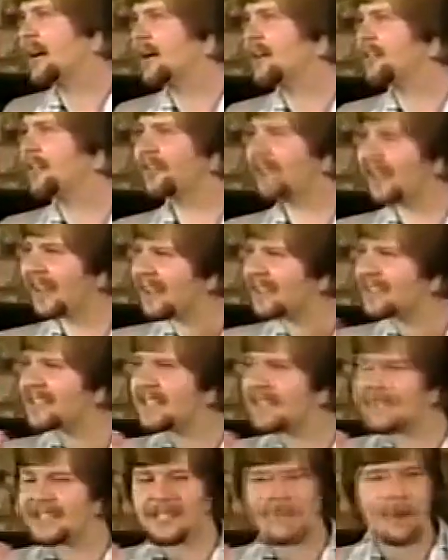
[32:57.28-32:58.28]
The thing is
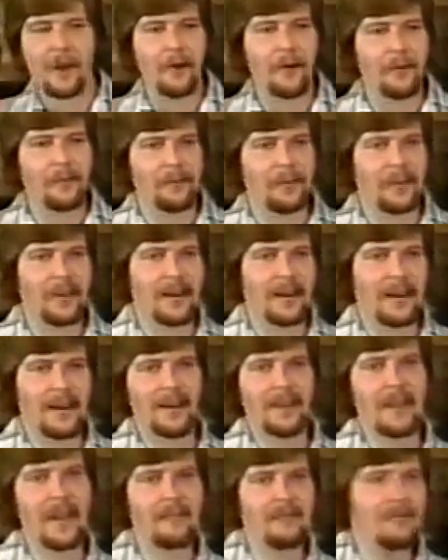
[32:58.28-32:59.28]
this, though,
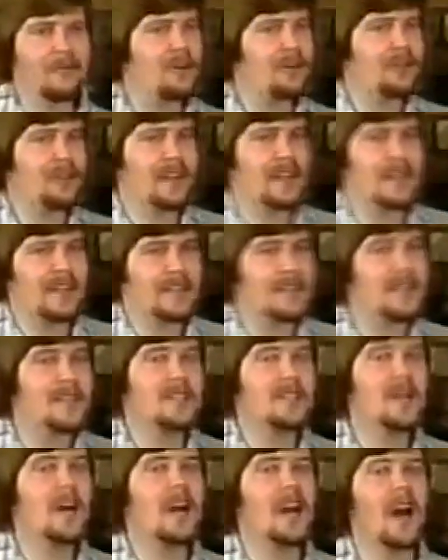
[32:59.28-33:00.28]
that filthiness
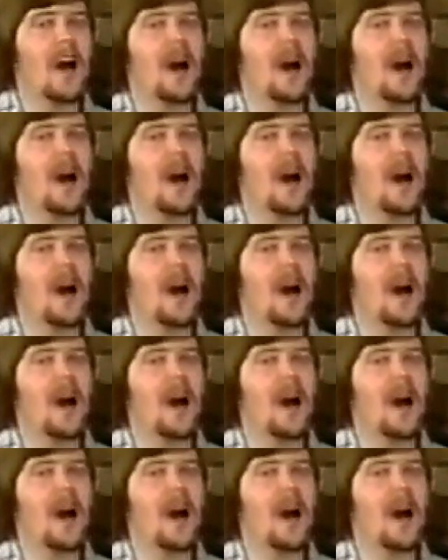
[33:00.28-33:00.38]
does not